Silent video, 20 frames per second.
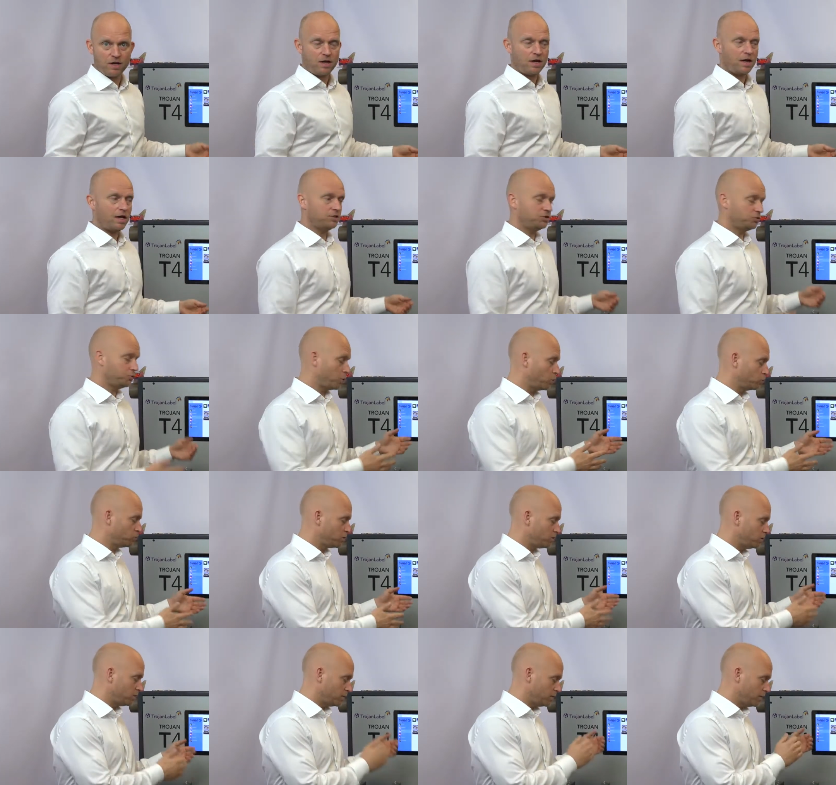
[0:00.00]
At
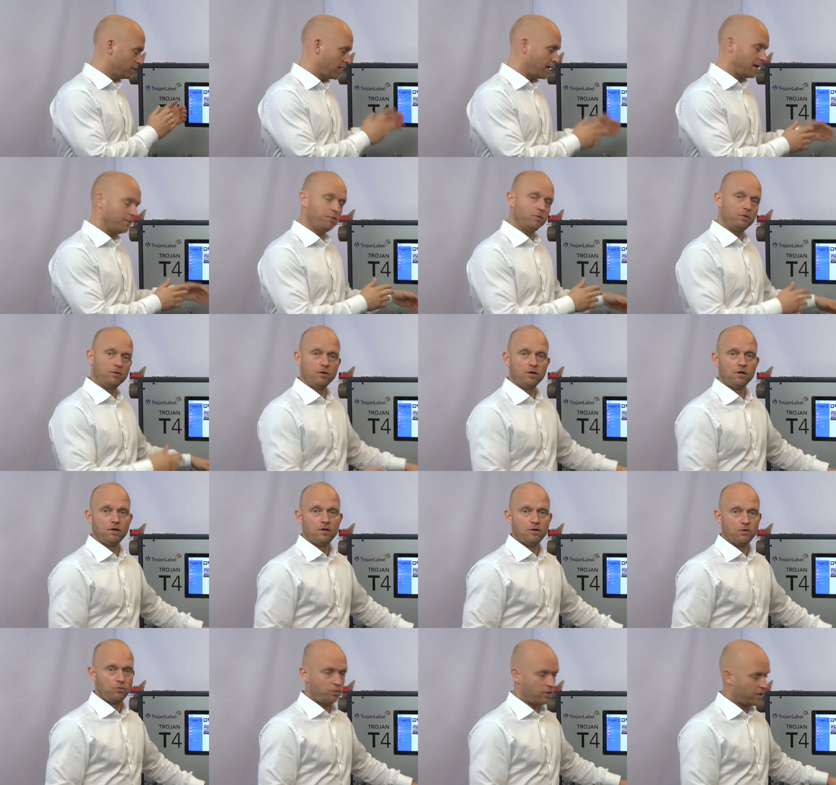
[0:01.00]
Trojan Label,
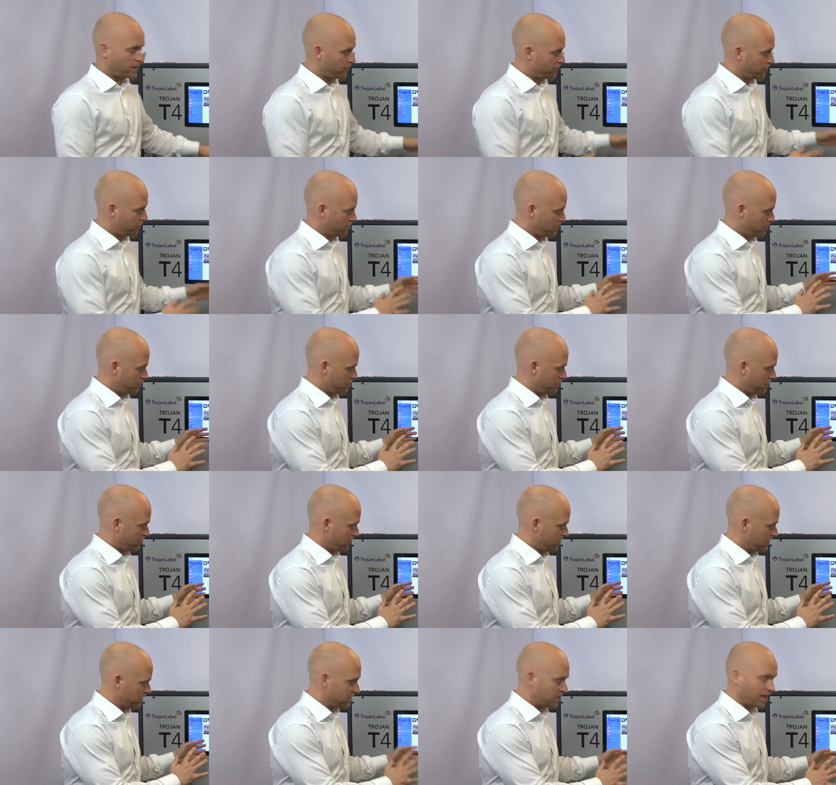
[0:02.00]
we have
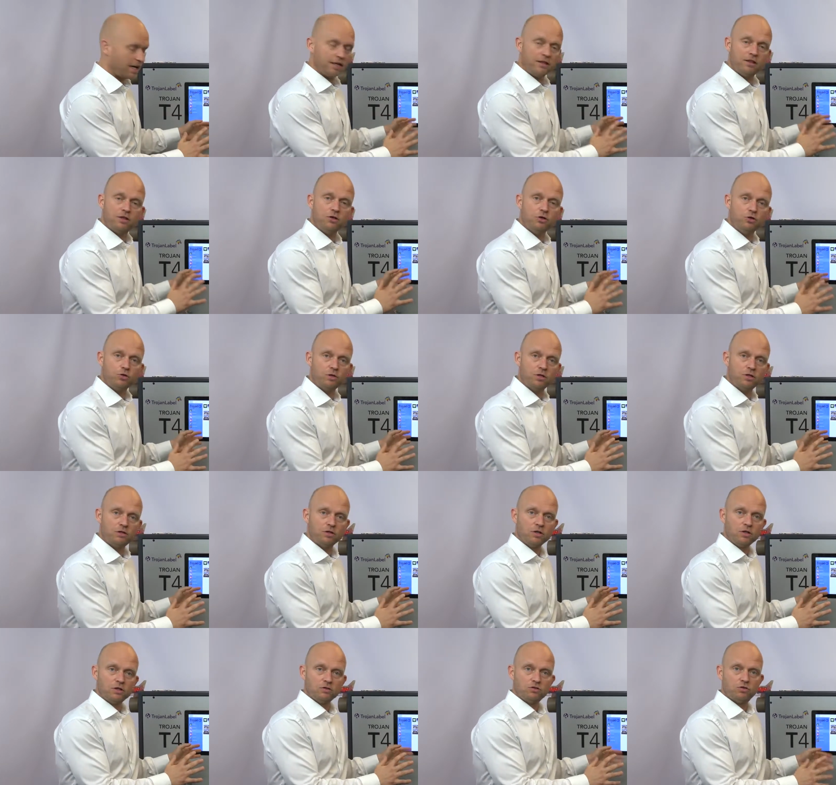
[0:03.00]
designed the unit
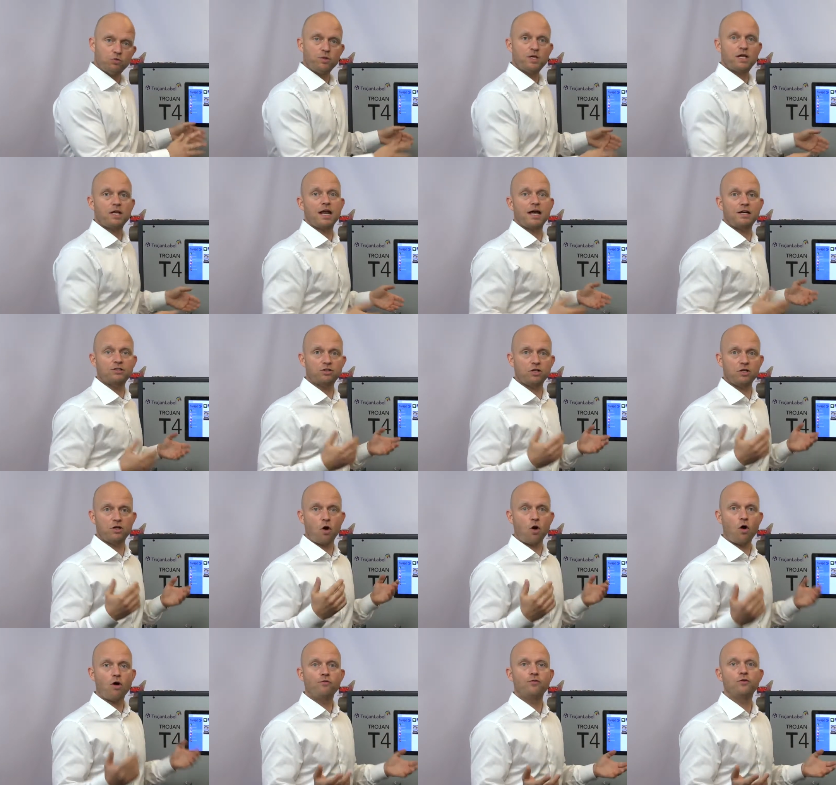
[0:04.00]
so we can actually
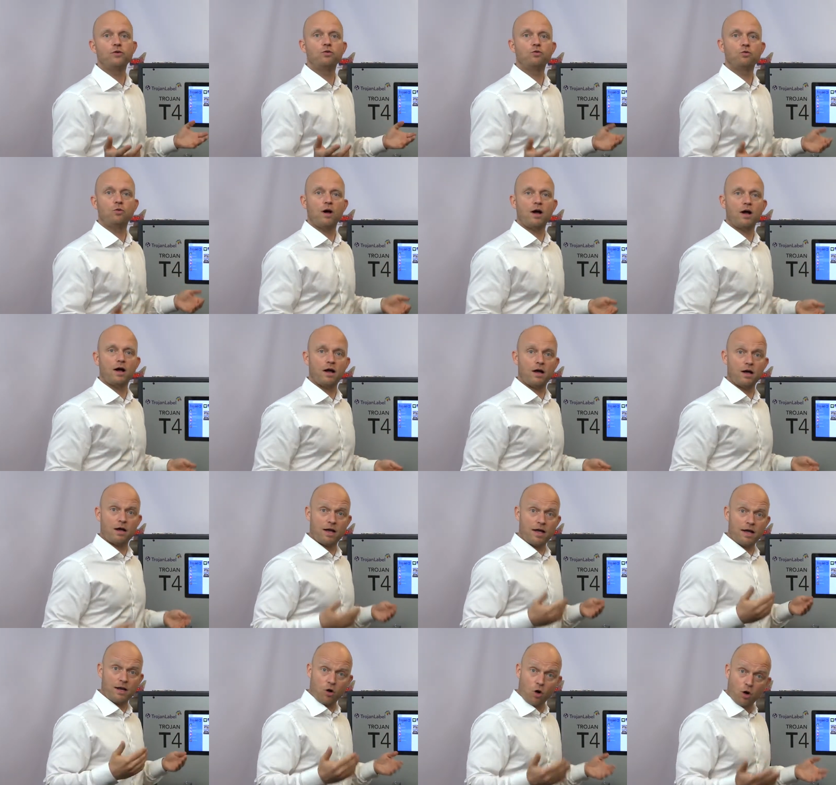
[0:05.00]
offer you
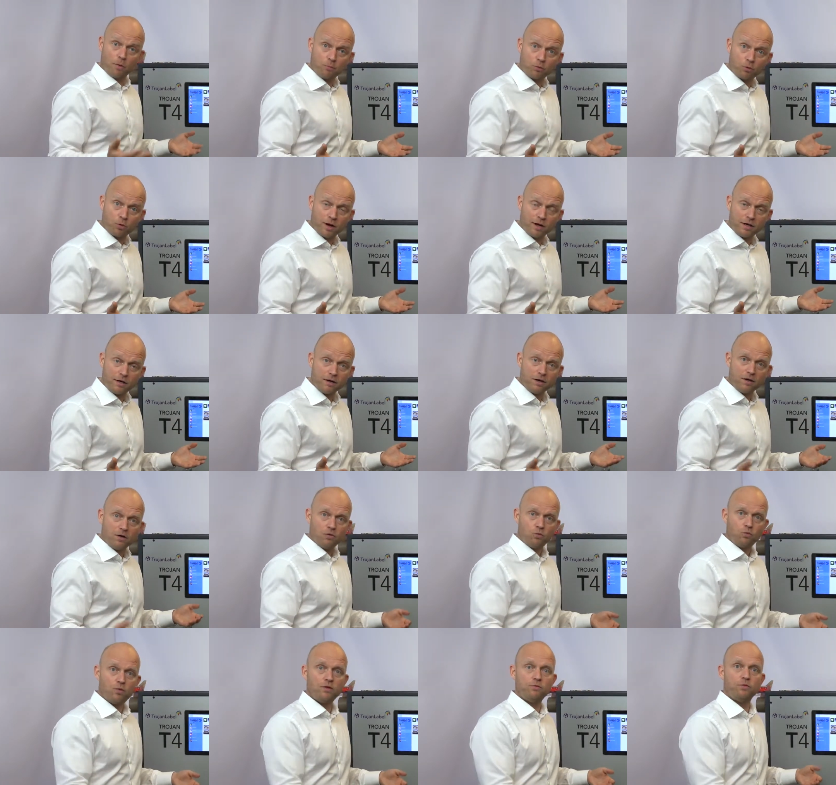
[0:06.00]
an upgrade
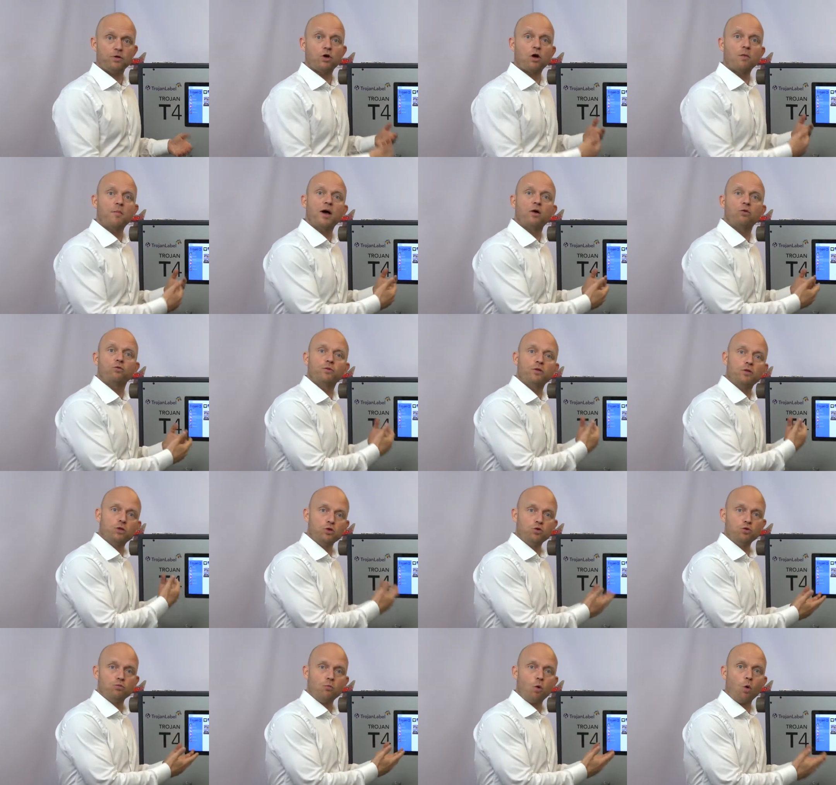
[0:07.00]
when we come out with
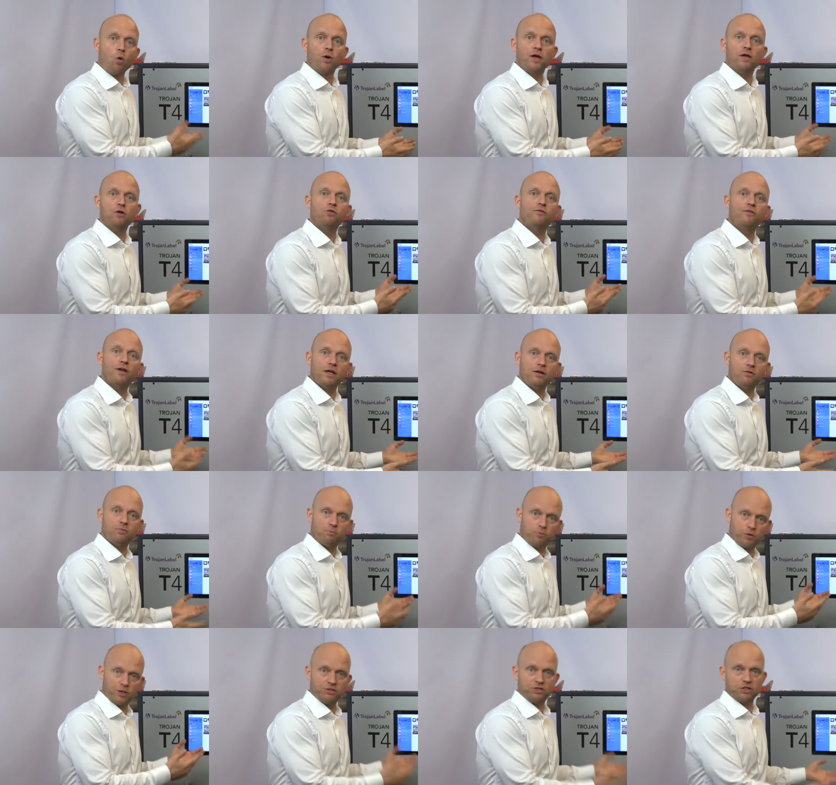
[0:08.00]
new, more innovative
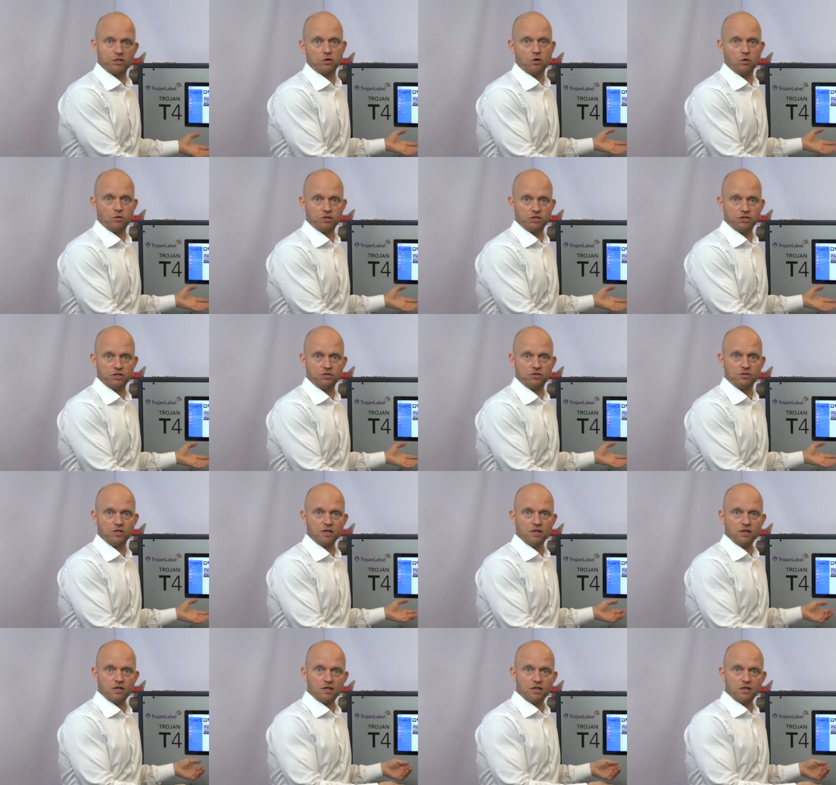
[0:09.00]
print technologies,